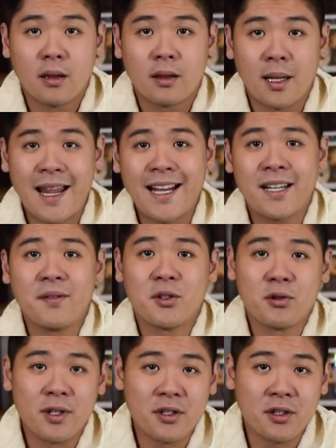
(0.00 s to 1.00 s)
The lack of a
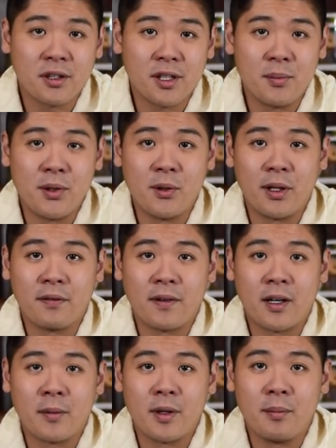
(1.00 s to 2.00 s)
traditional computing
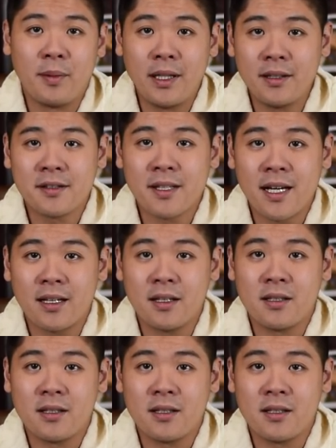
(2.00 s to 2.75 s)
environment means that